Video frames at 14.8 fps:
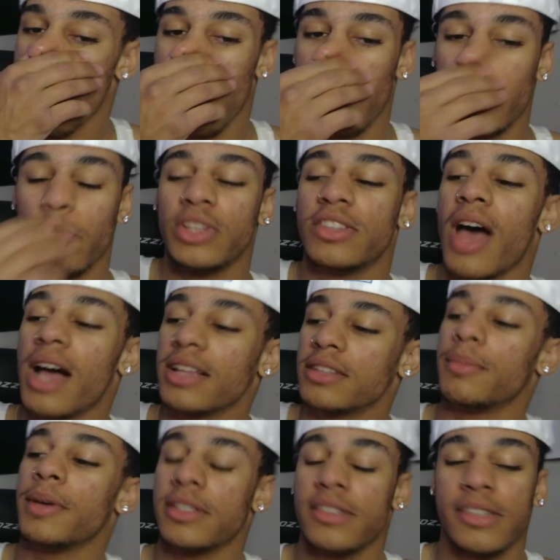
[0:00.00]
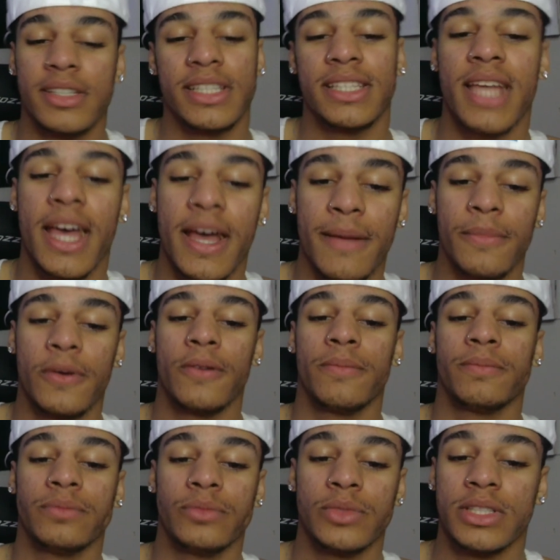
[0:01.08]
We talked about 6ix9ine, bro.
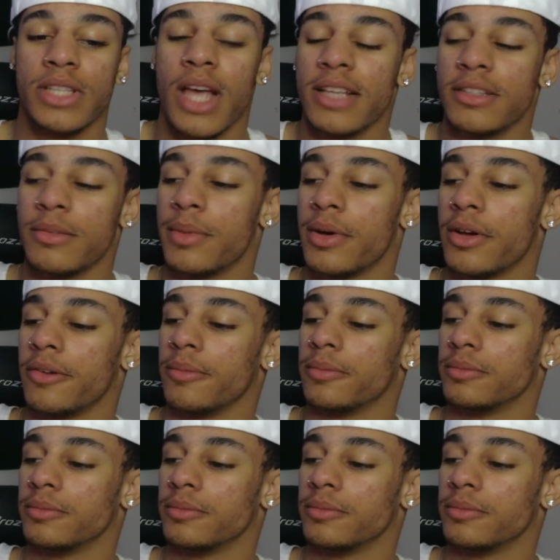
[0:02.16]
We talked about him.